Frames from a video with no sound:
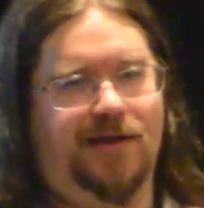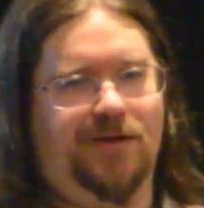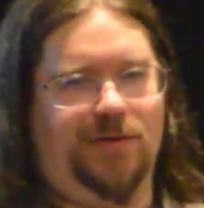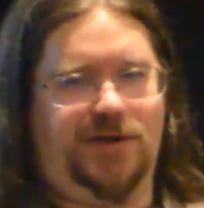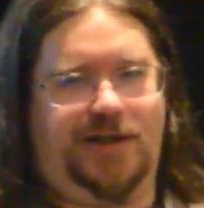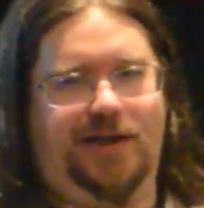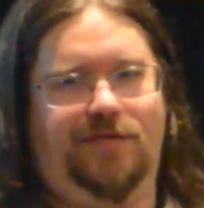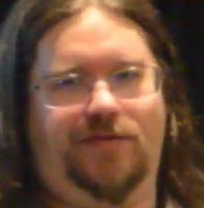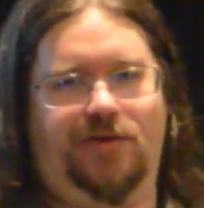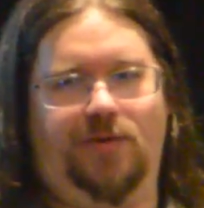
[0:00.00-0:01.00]
which
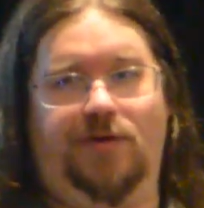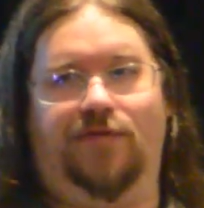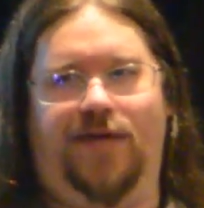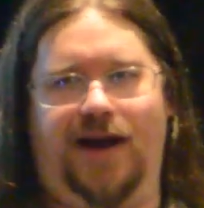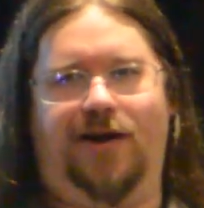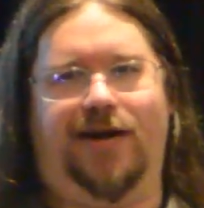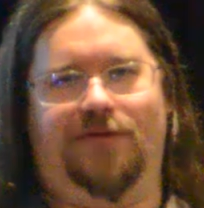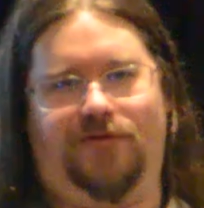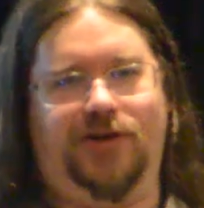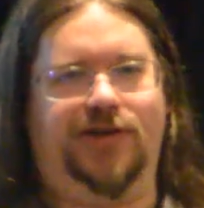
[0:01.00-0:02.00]
gives you a very
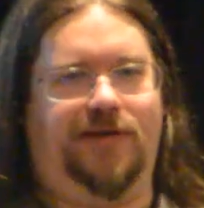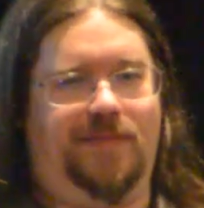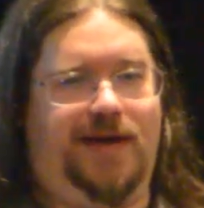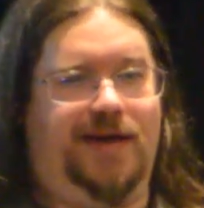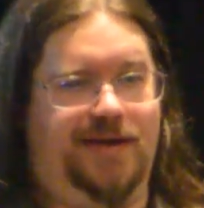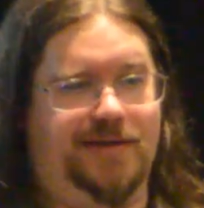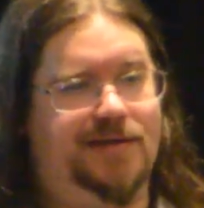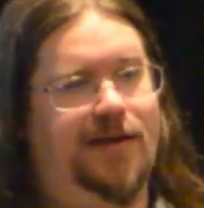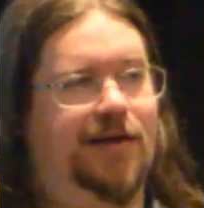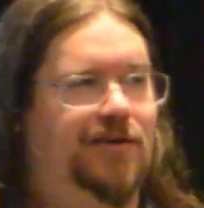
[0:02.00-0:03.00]
efficient means
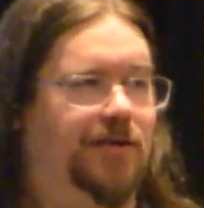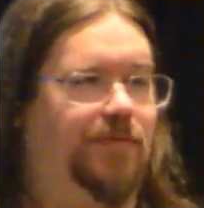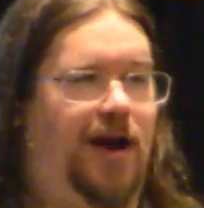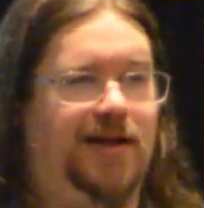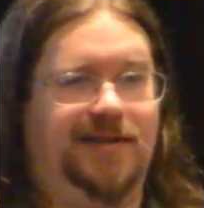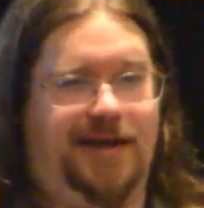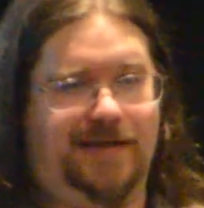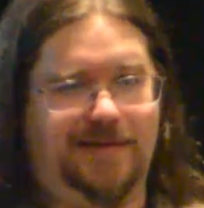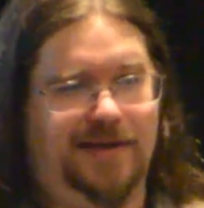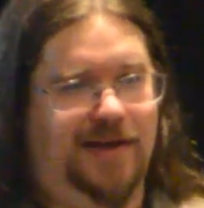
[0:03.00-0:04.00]
to
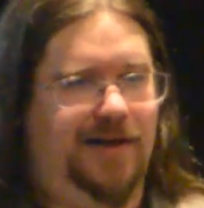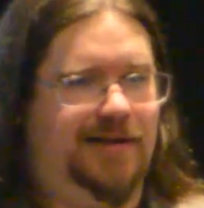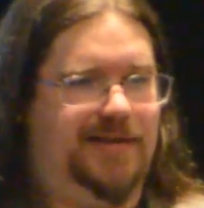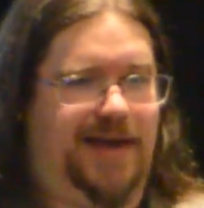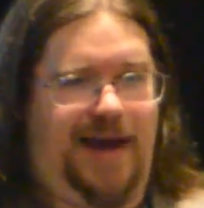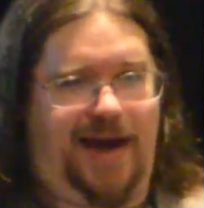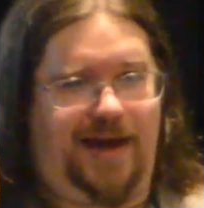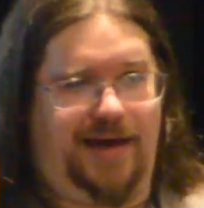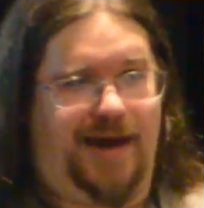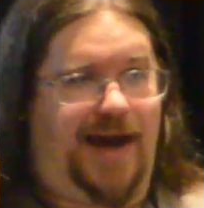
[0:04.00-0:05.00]
process,
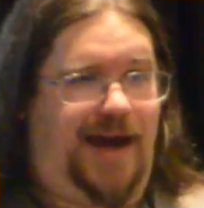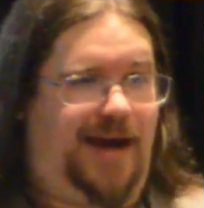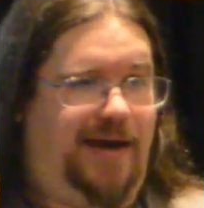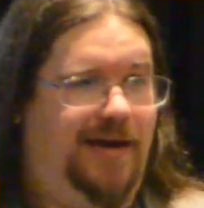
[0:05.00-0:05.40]
say, a